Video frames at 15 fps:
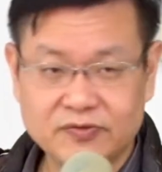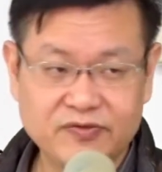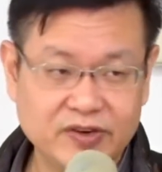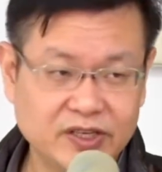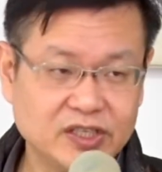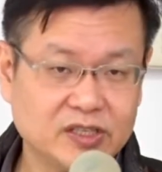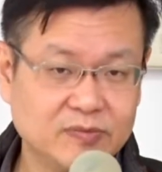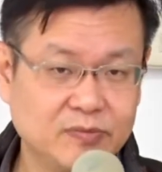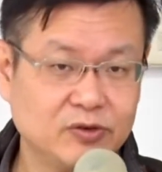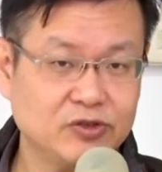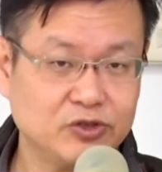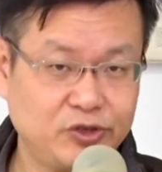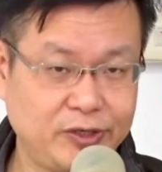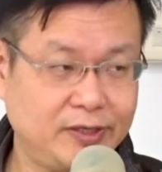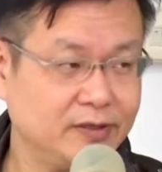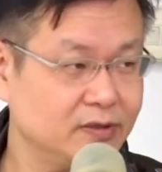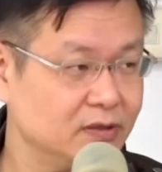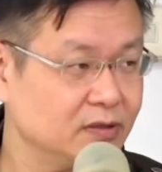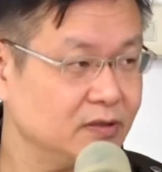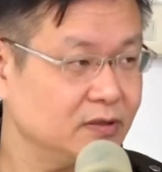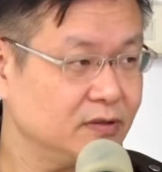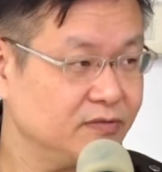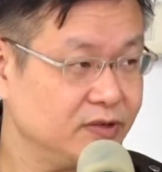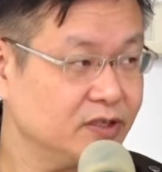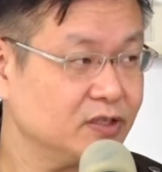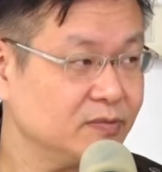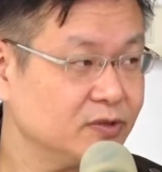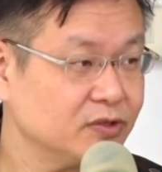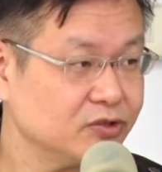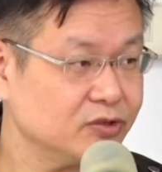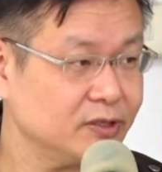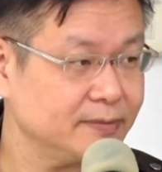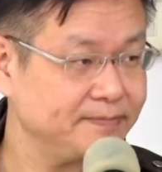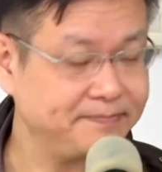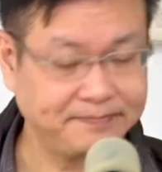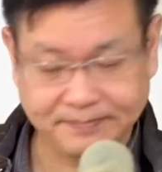very small strength, very small strength.